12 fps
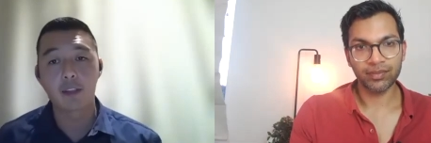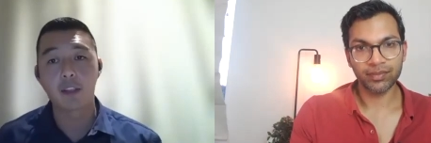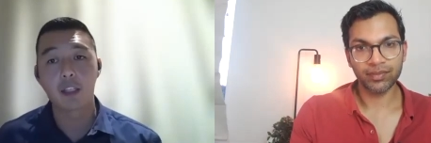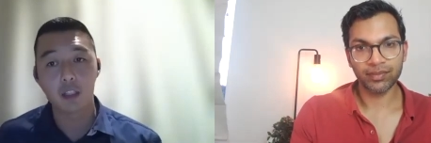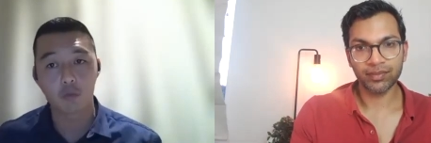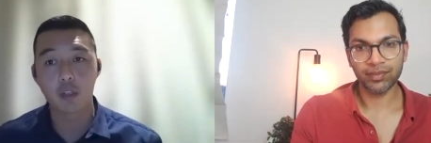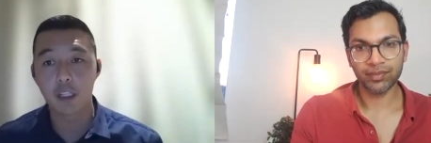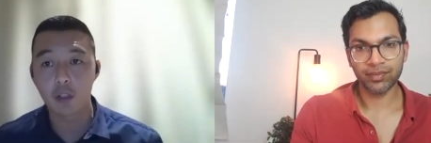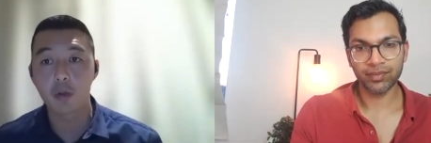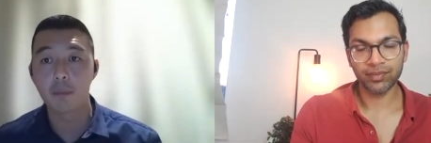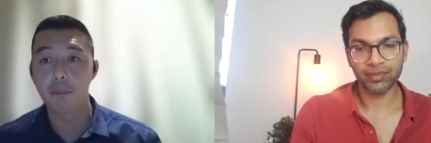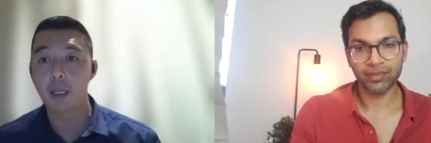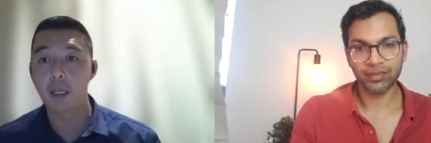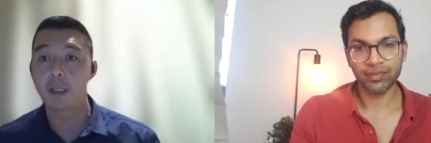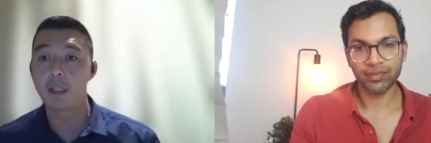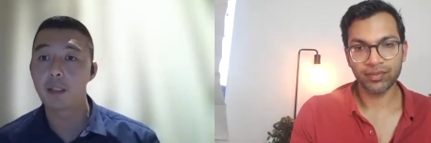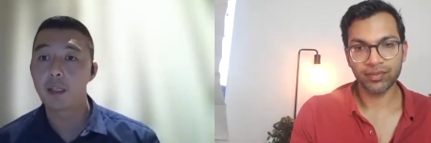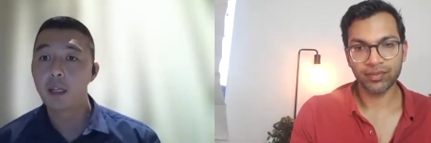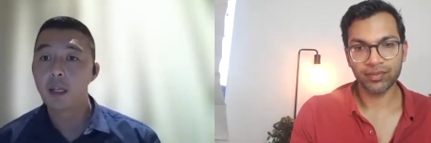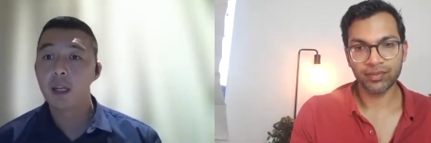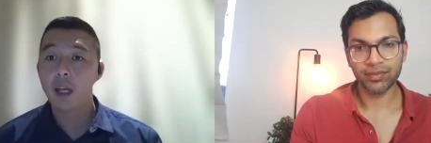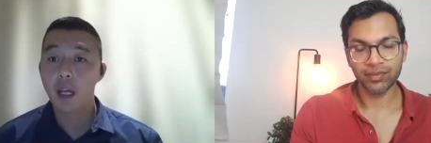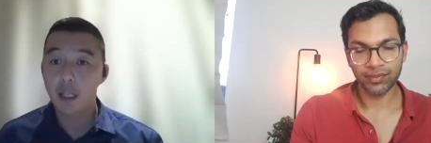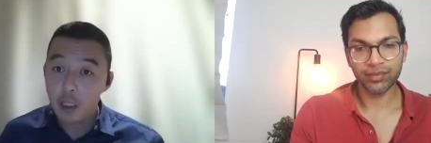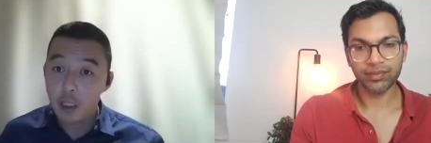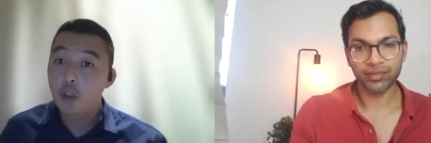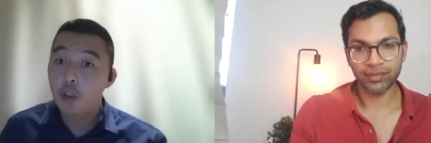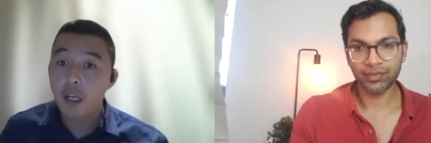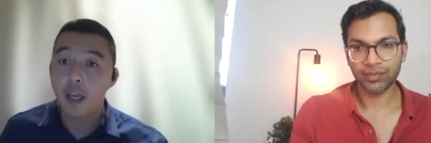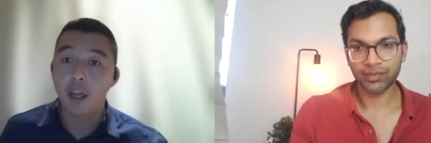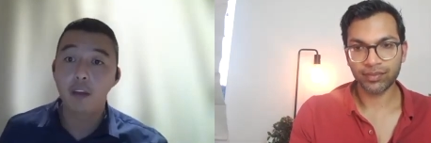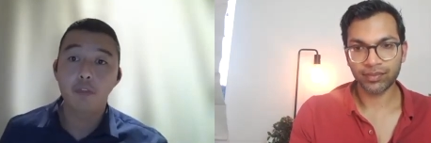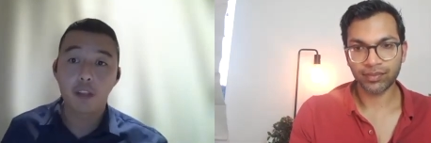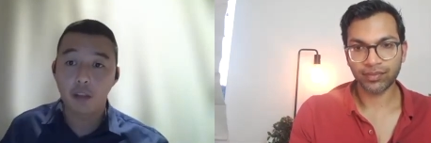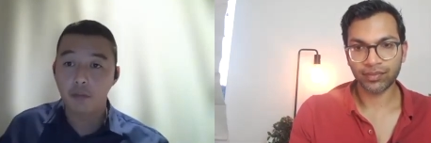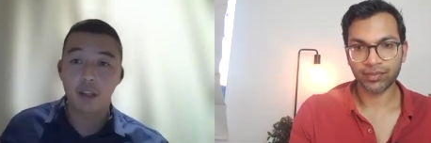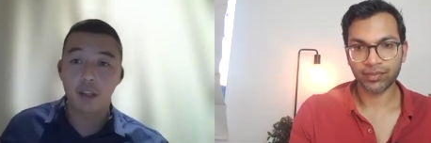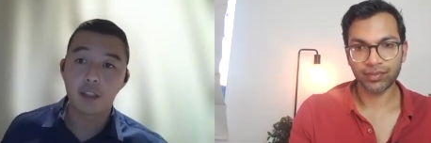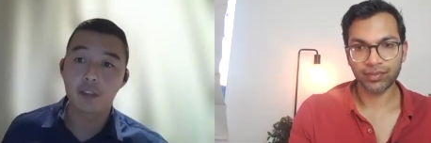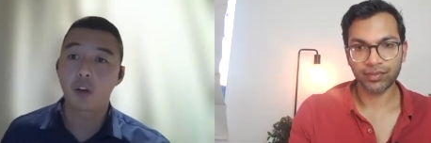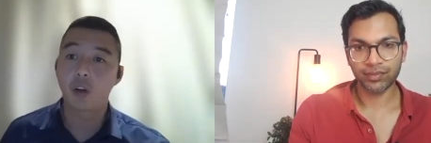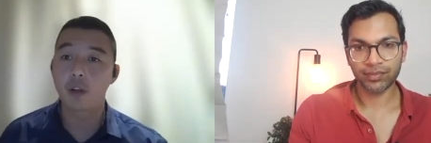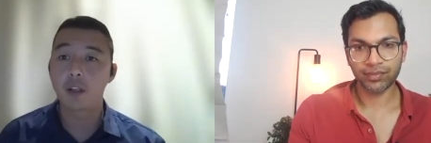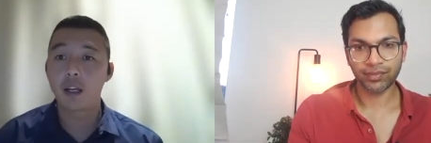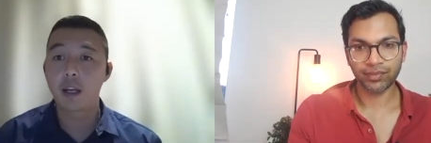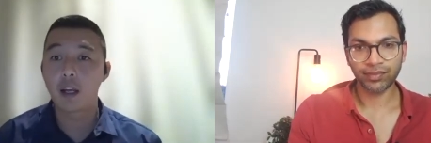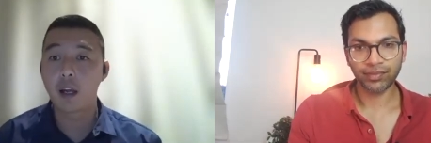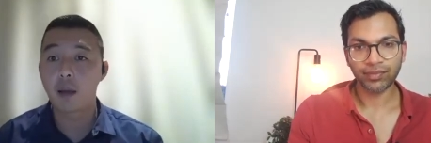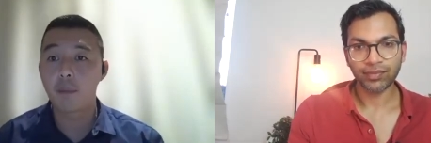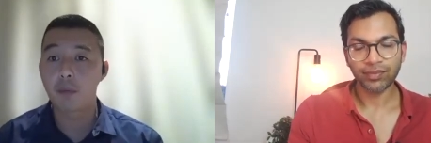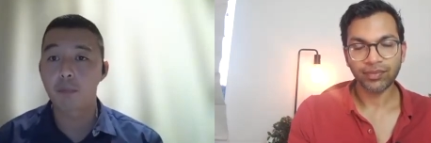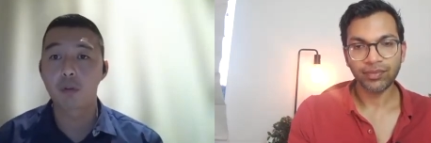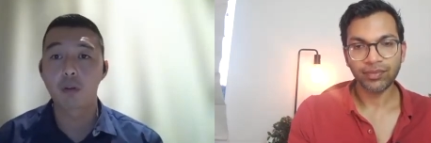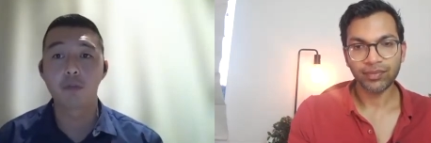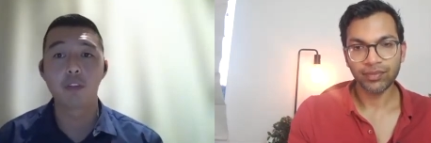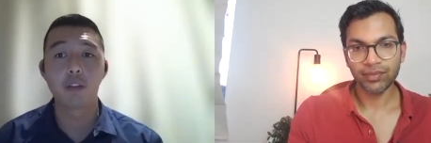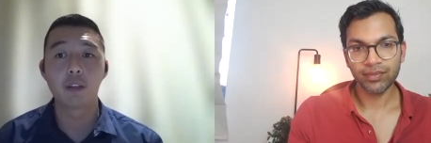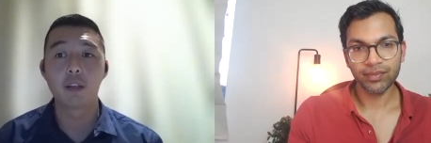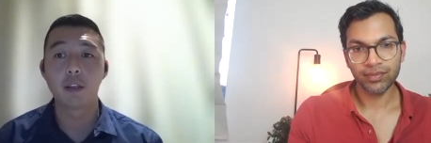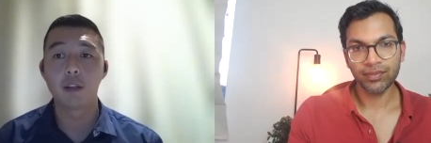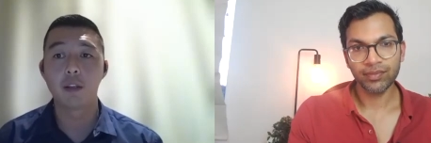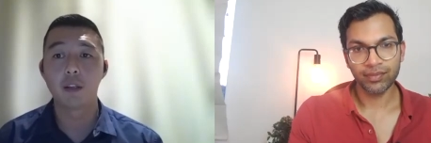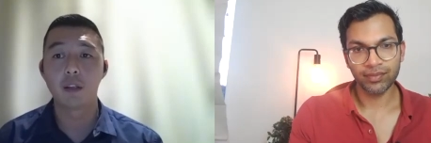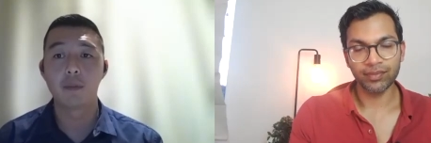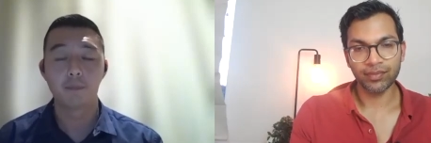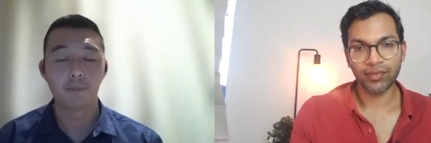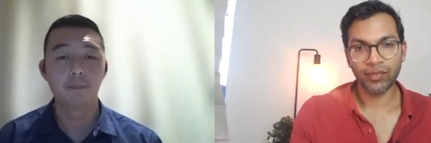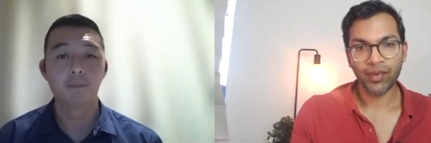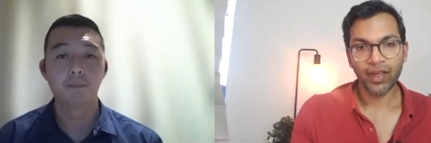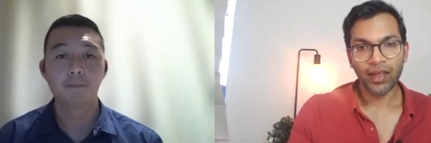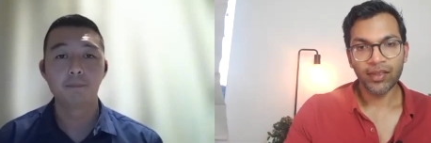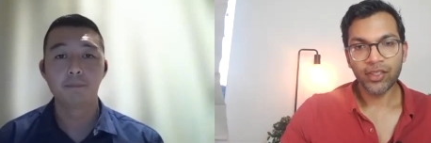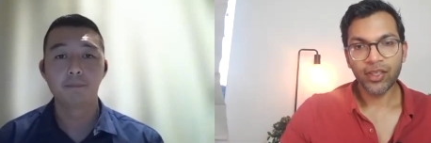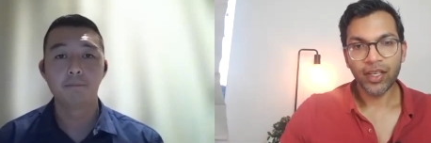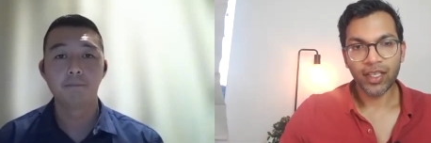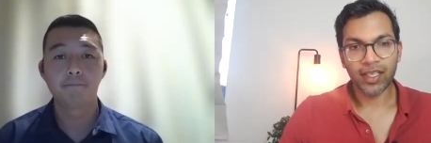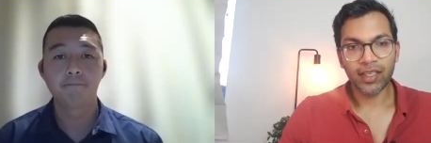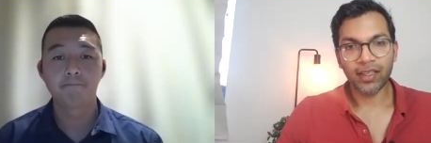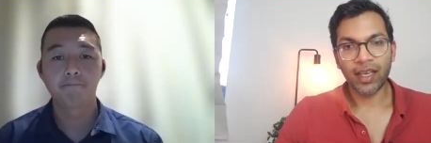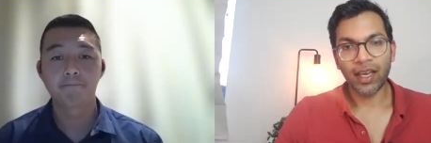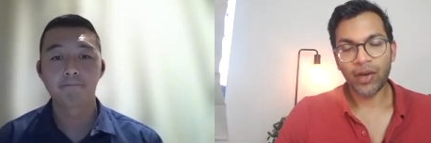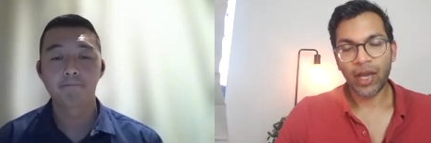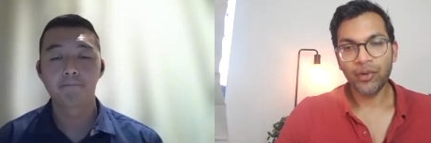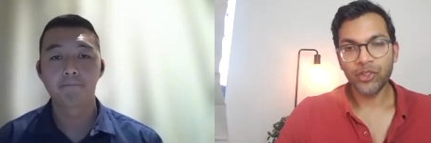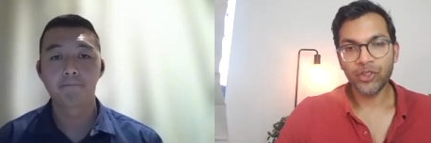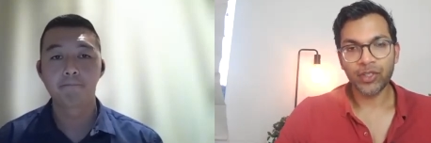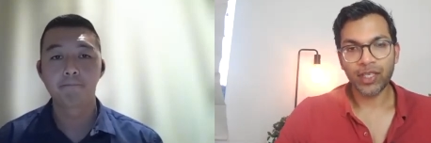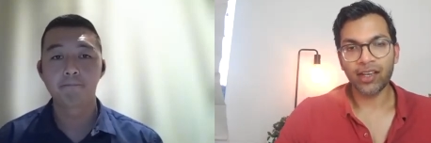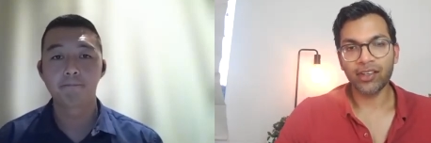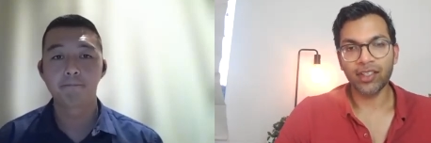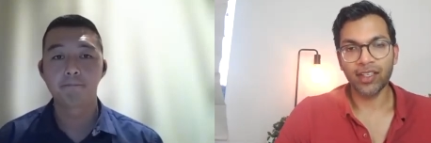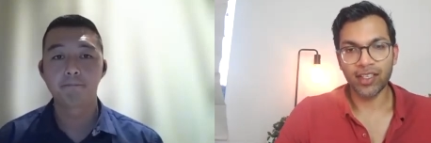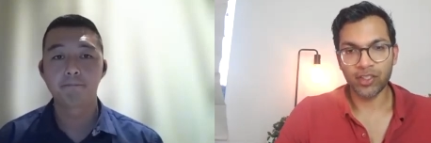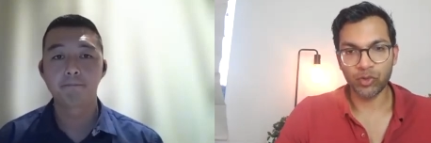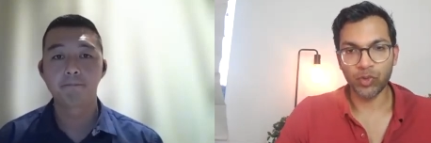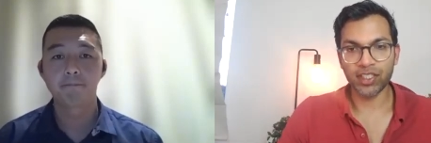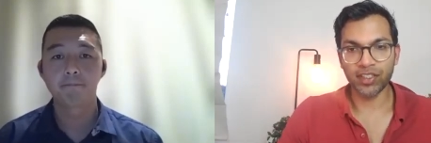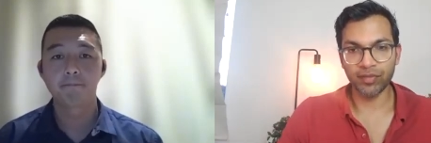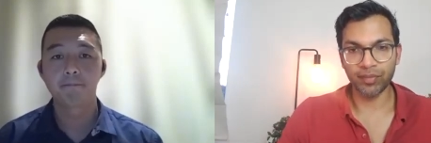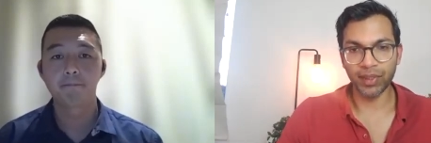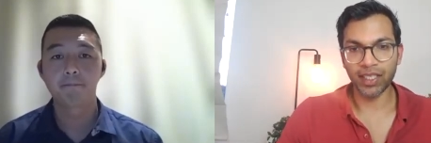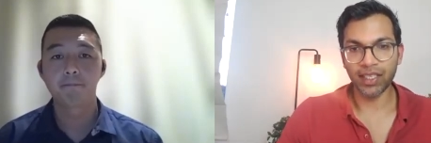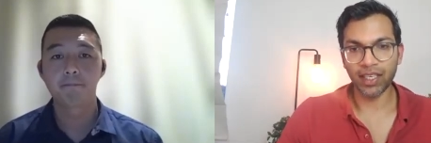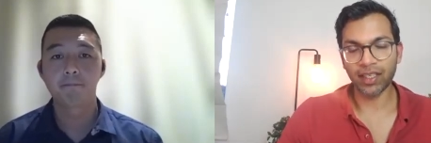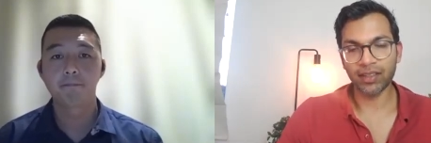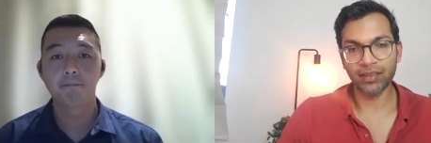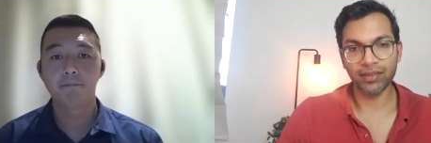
Speaker 1: any renal impairment. And he could have, given he's on uh, ibuprofen. Mm-hmm. Do
Speaker 2: you know
Speaker 1: any,
Speaker 2: how, how would you calculate his risk of bleeding?